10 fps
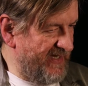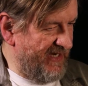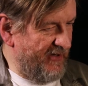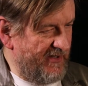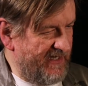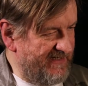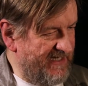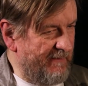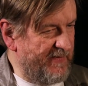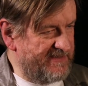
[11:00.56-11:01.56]
kind of
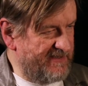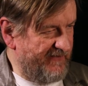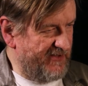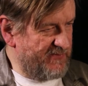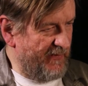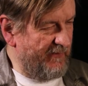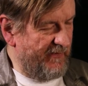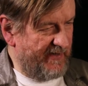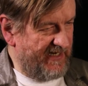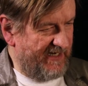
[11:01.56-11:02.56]
contemporaries of ours when we
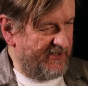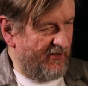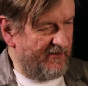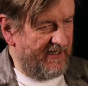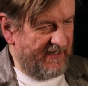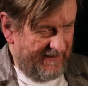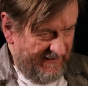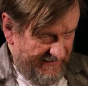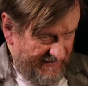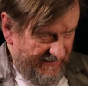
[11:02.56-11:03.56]
were kind of younger
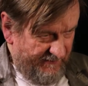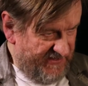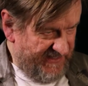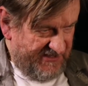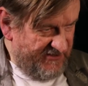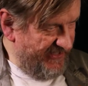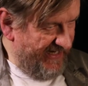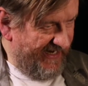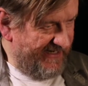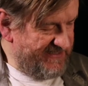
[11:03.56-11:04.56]
musicians or
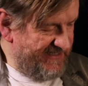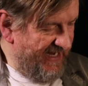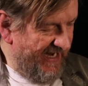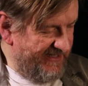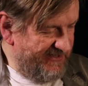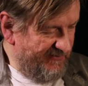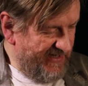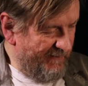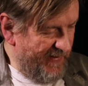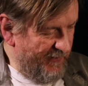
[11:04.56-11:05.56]
artists, and you
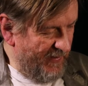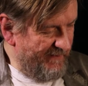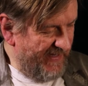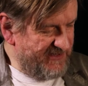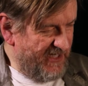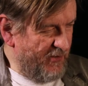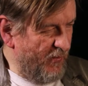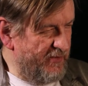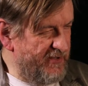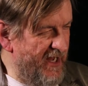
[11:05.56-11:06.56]
get people in bands kind of
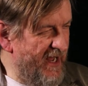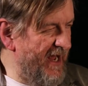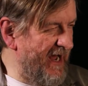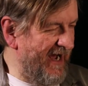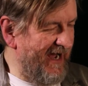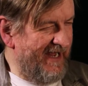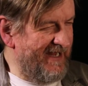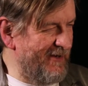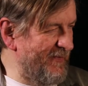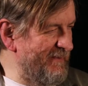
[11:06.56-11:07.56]
going, yeah, I
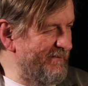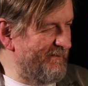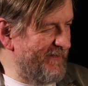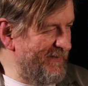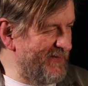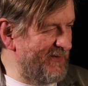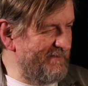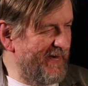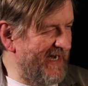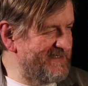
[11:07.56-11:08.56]
hate it when people in
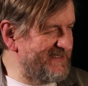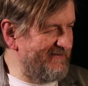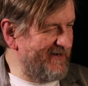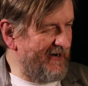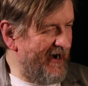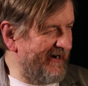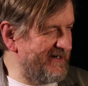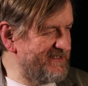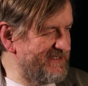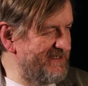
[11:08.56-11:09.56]
bands say they're
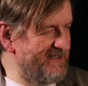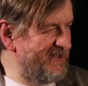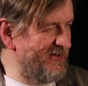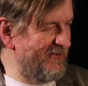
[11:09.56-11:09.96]
artists, and